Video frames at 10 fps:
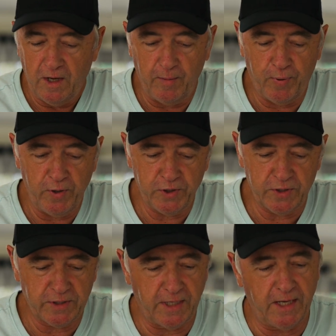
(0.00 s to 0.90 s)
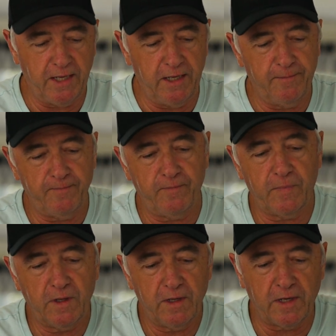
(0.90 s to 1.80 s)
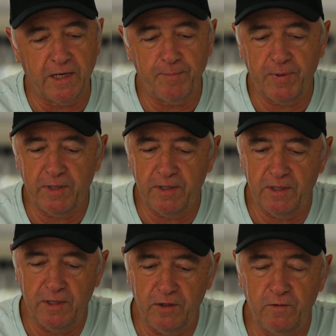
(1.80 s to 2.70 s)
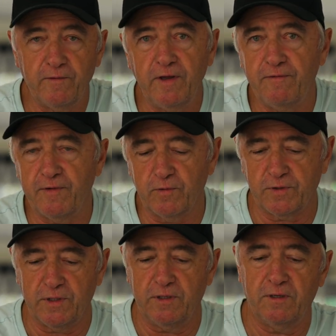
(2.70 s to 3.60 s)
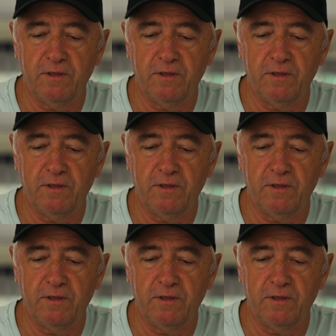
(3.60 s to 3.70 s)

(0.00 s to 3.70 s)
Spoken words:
I purchased a clip-in UV filter